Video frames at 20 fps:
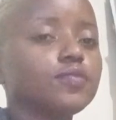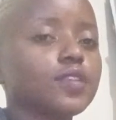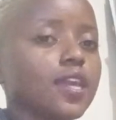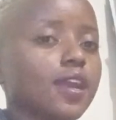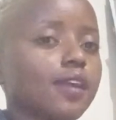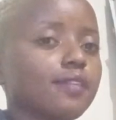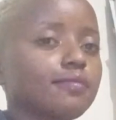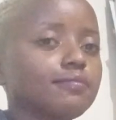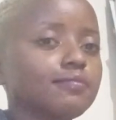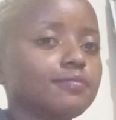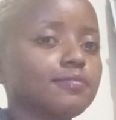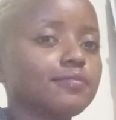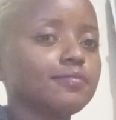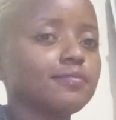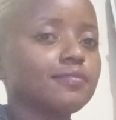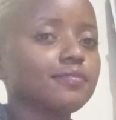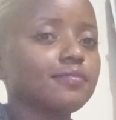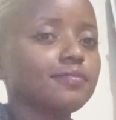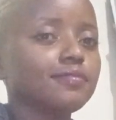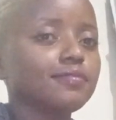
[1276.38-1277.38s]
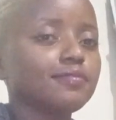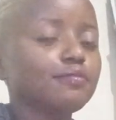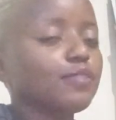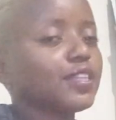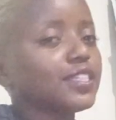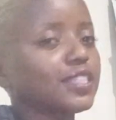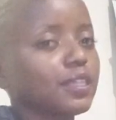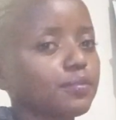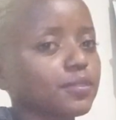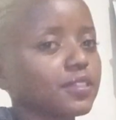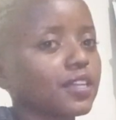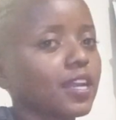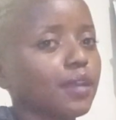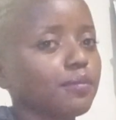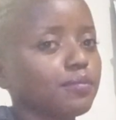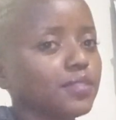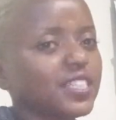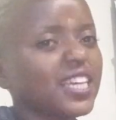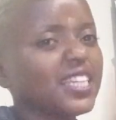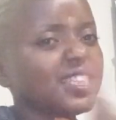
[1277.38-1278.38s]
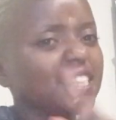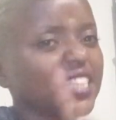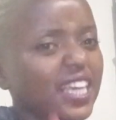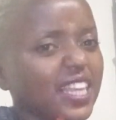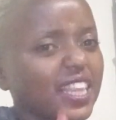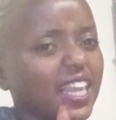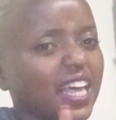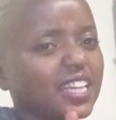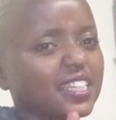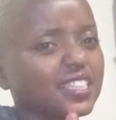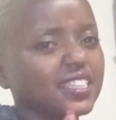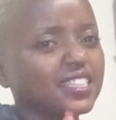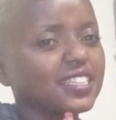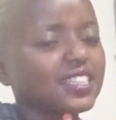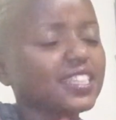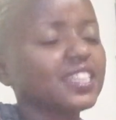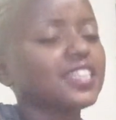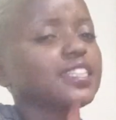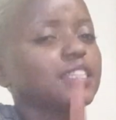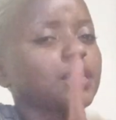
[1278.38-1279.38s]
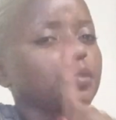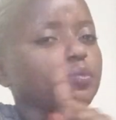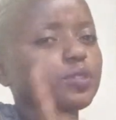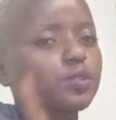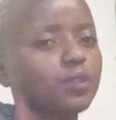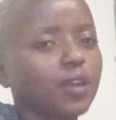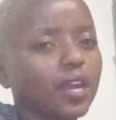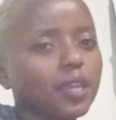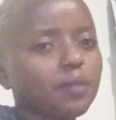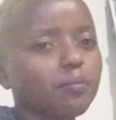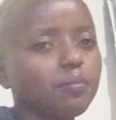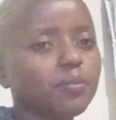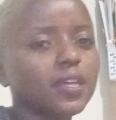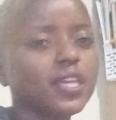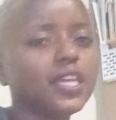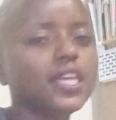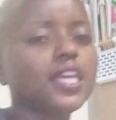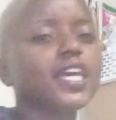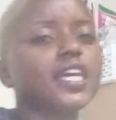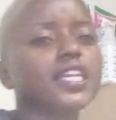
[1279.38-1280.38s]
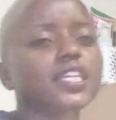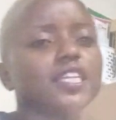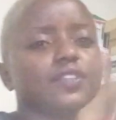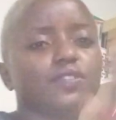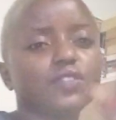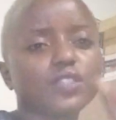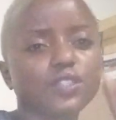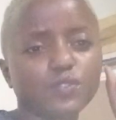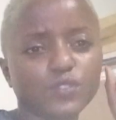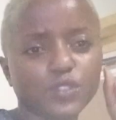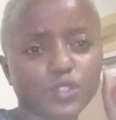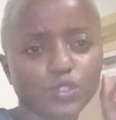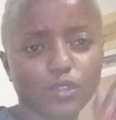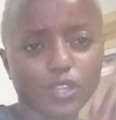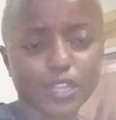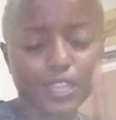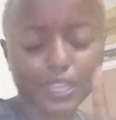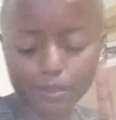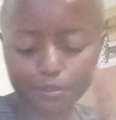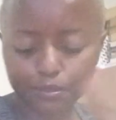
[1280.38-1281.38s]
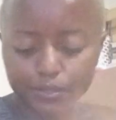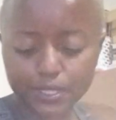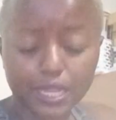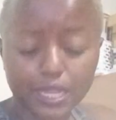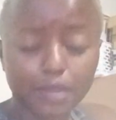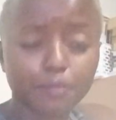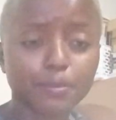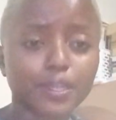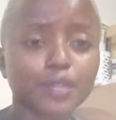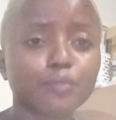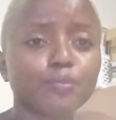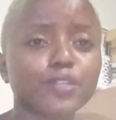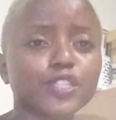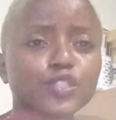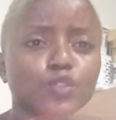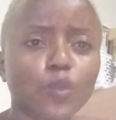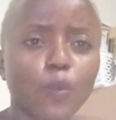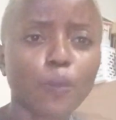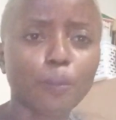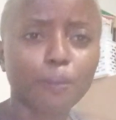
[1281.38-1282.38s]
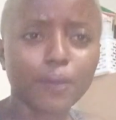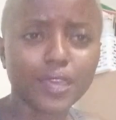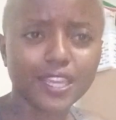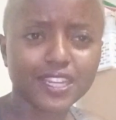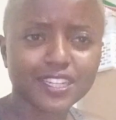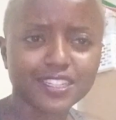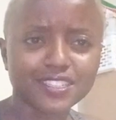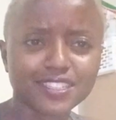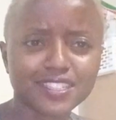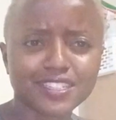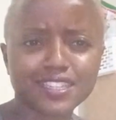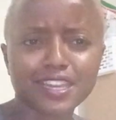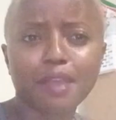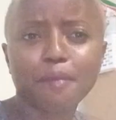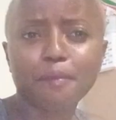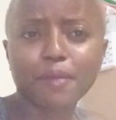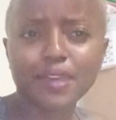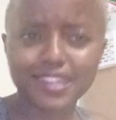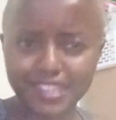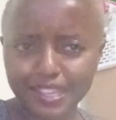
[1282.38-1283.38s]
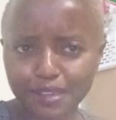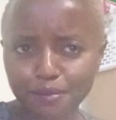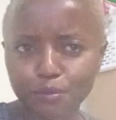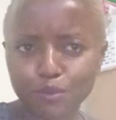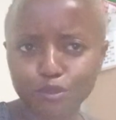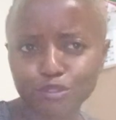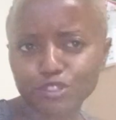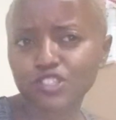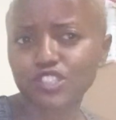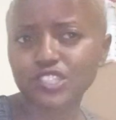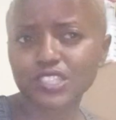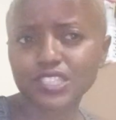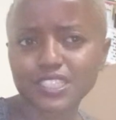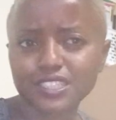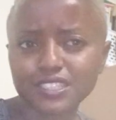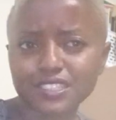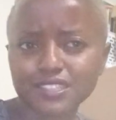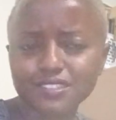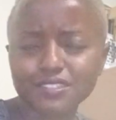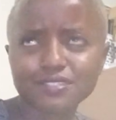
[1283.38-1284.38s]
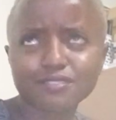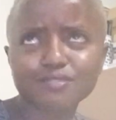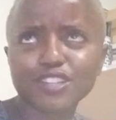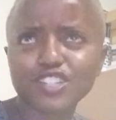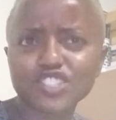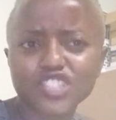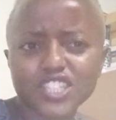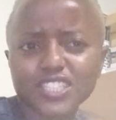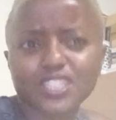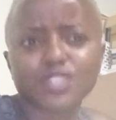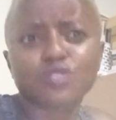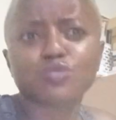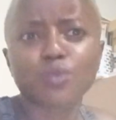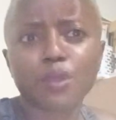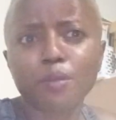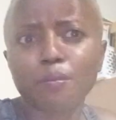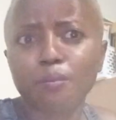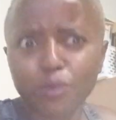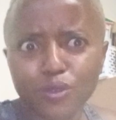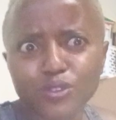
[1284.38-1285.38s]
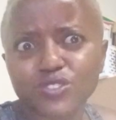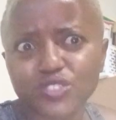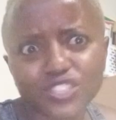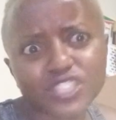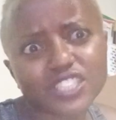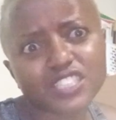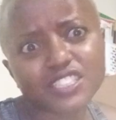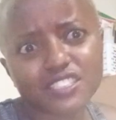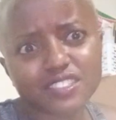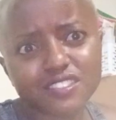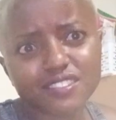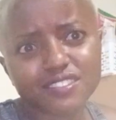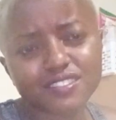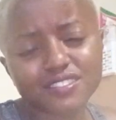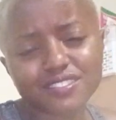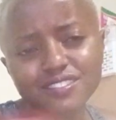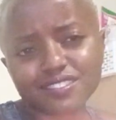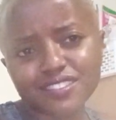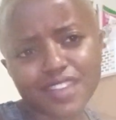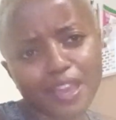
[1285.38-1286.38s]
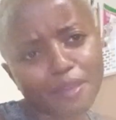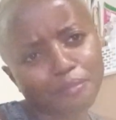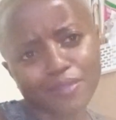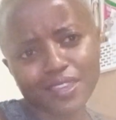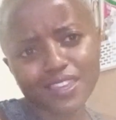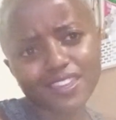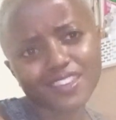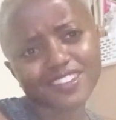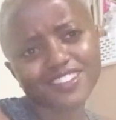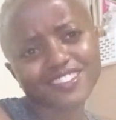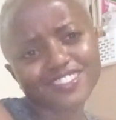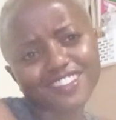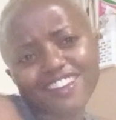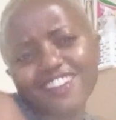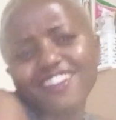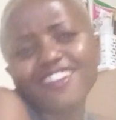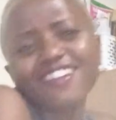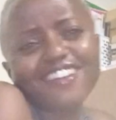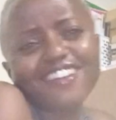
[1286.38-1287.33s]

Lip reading: Yeah. Please subscribe. Did I say that? Subscribe and give this video a thumbs up. And please comment. Tata kama ni emoji. Niache hata tu emoji. I mean,